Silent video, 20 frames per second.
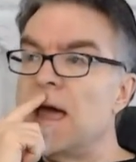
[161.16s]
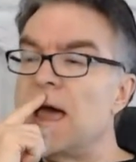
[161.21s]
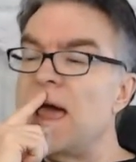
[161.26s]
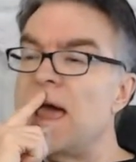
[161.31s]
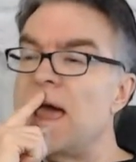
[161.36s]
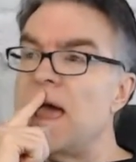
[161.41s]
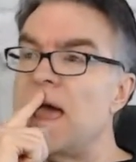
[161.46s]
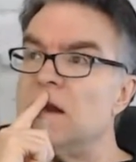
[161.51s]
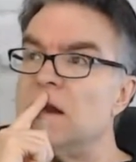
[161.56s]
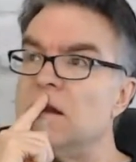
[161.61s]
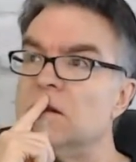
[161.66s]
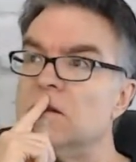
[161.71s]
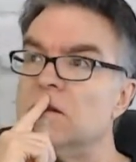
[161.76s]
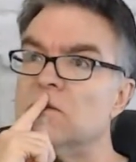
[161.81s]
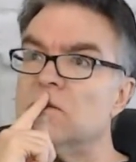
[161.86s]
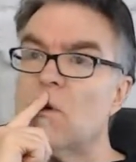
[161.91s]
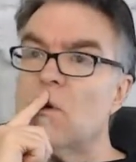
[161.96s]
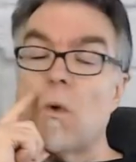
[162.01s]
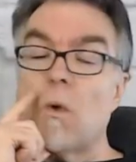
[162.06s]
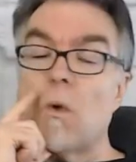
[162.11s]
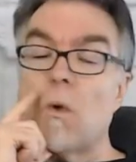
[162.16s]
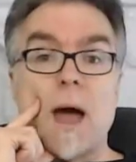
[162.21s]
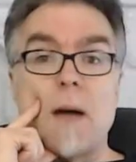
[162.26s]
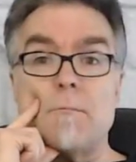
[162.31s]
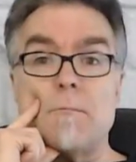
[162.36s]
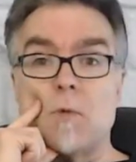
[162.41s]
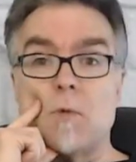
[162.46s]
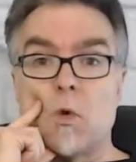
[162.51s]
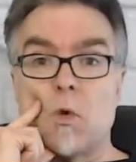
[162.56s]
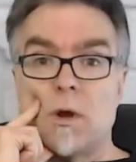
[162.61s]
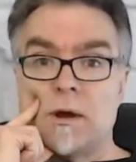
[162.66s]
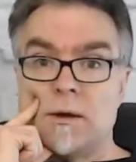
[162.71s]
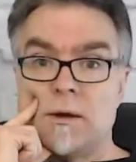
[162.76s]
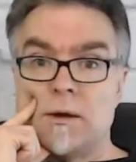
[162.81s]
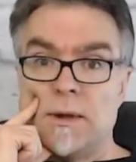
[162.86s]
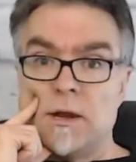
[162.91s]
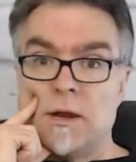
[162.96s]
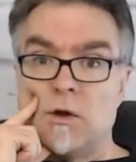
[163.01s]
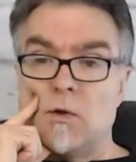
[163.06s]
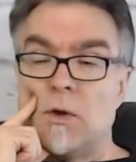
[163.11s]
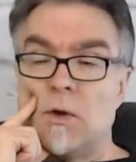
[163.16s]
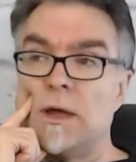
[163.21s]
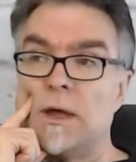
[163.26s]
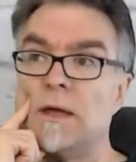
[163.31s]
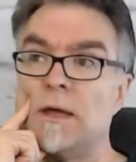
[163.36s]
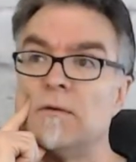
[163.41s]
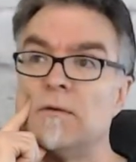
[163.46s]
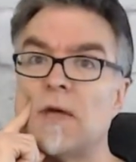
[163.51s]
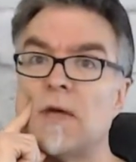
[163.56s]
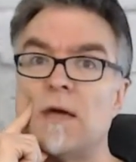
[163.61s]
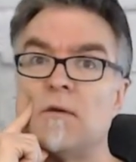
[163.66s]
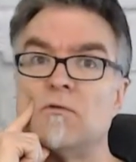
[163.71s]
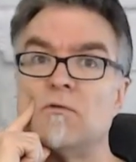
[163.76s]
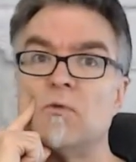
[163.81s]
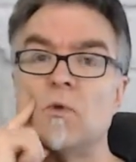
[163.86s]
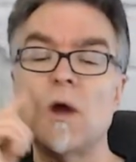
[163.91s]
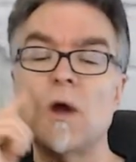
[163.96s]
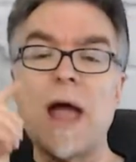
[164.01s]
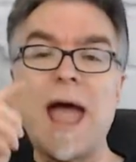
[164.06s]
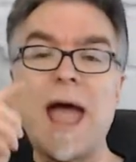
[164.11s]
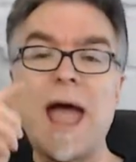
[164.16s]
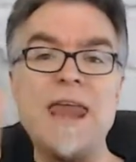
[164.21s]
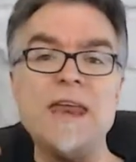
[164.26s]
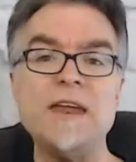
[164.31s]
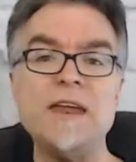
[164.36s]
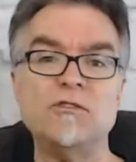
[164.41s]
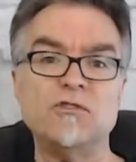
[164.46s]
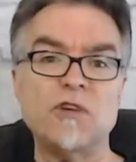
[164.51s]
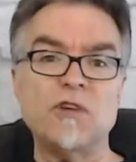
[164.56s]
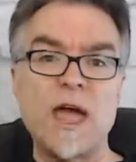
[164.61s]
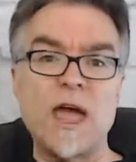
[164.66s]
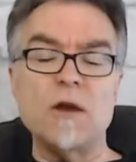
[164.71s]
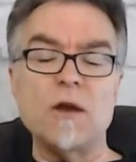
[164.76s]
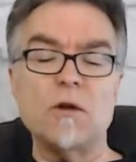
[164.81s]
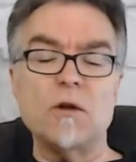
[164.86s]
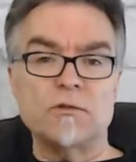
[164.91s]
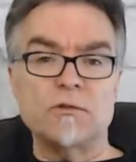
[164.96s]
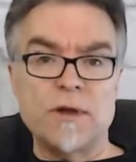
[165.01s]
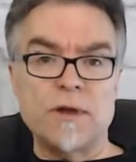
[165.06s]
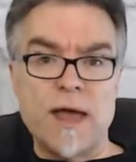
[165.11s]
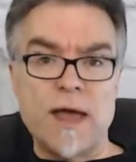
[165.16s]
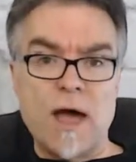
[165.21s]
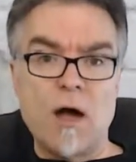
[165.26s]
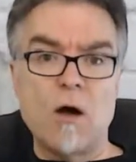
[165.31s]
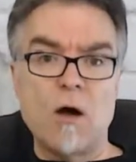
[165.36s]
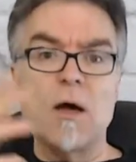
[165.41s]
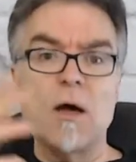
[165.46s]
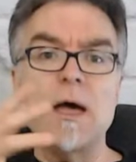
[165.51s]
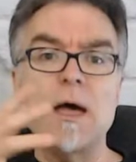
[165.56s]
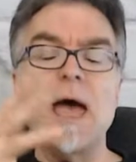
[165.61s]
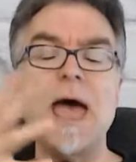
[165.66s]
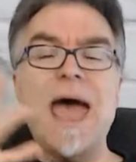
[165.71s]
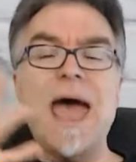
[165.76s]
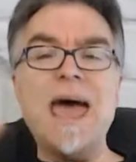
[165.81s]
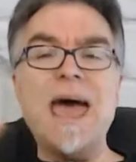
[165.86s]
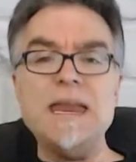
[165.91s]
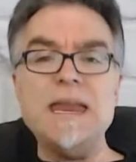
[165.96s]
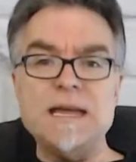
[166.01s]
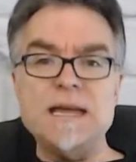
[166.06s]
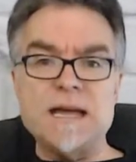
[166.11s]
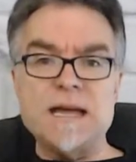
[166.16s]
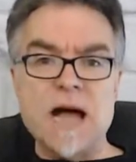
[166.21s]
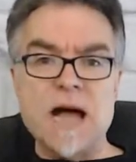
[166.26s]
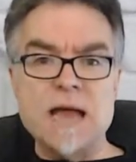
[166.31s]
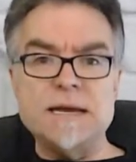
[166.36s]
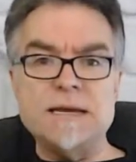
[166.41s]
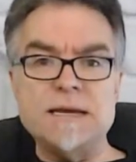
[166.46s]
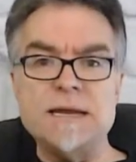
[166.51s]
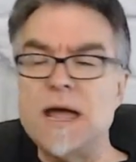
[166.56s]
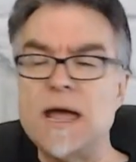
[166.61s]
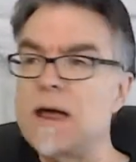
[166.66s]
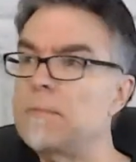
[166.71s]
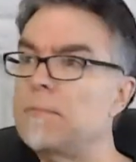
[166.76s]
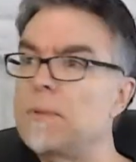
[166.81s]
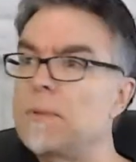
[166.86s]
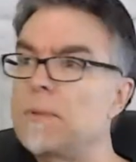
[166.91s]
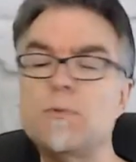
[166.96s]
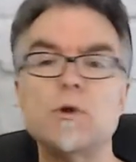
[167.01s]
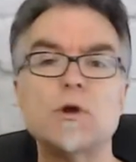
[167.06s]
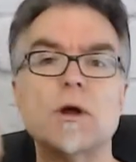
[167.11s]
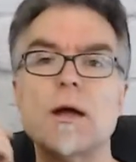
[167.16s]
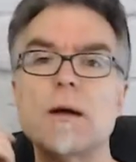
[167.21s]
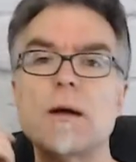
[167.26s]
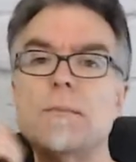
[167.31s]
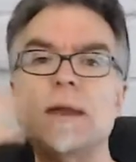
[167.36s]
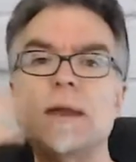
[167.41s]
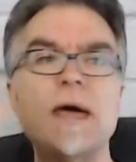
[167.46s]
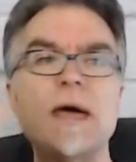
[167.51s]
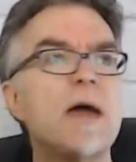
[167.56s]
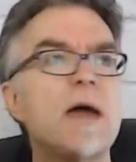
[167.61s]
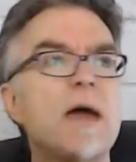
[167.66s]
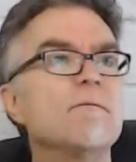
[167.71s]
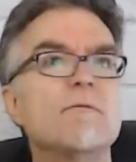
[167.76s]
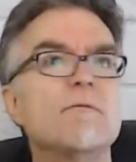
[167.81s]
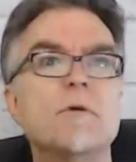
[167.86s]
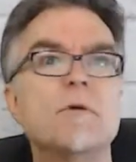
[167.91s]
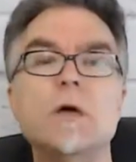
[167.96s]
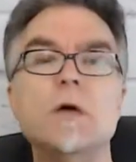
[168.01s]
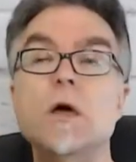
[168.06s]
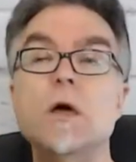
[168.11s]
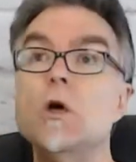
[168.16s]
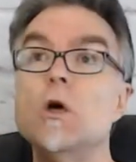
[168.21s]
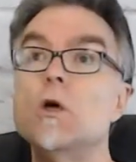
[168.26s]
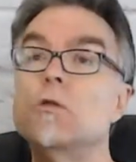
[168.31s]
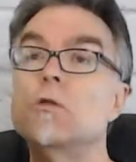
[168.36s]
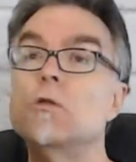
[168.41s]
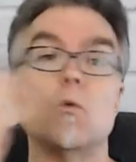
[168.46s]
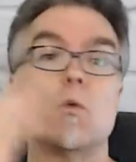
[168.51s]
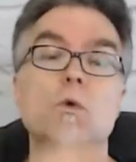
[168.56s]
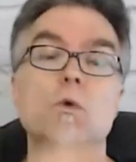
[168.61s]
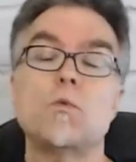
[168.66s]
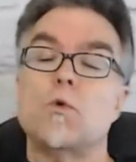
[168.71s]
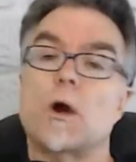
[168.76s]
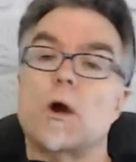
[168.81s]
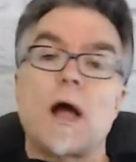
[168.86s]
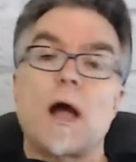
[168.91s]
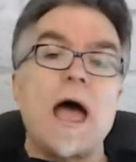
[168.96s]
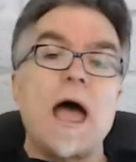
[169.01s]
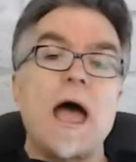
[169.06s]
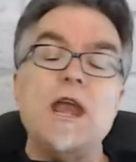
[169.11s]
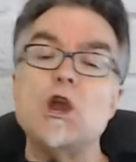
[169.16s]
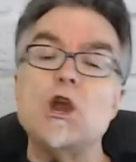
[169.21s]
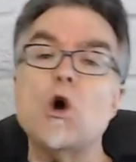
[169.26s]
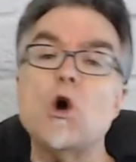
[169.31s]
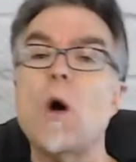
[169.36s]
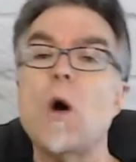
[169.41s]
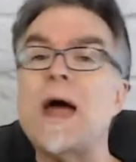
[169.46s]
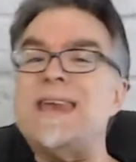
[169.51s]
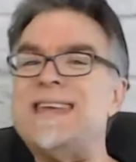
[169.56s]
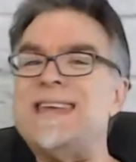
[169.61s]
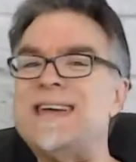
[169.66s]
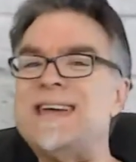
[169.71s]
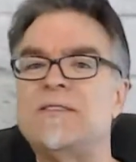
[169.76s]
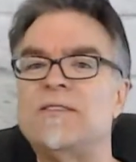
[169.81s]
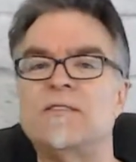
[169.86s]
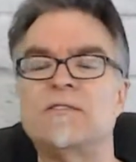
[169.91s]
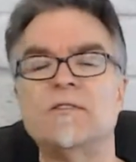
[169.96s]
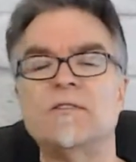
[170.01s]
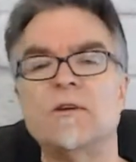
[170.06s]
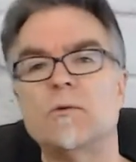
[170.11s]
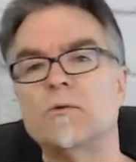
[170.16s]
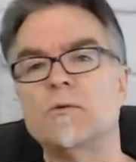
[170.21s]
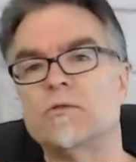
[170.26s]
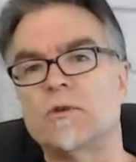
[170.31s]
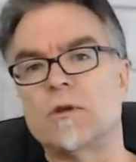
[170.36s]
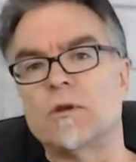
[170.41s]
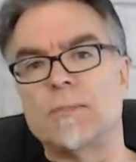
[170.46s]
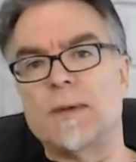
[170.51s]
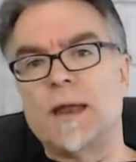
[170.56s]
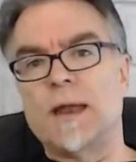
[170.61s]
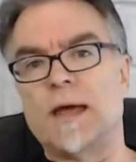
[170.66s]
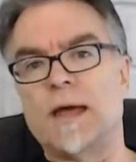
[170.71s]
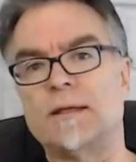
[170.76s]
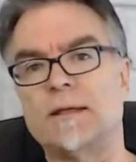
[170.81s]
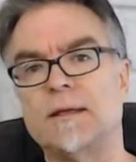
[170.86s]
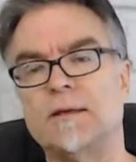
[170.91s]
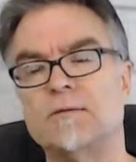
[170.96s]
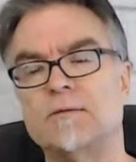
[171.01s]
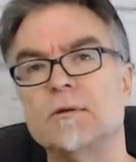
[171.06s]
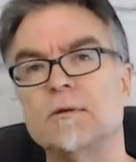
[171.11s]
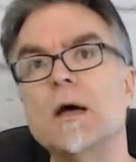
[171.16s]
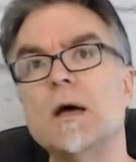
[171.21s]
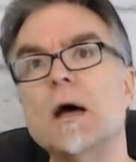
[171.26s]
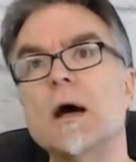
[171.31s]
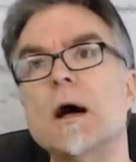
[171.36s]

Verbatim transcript: And so what I'm going to be doing is as we're adding channels now, adding content, people are coming out of the woodwork. I had no idea this thing was going to be like this.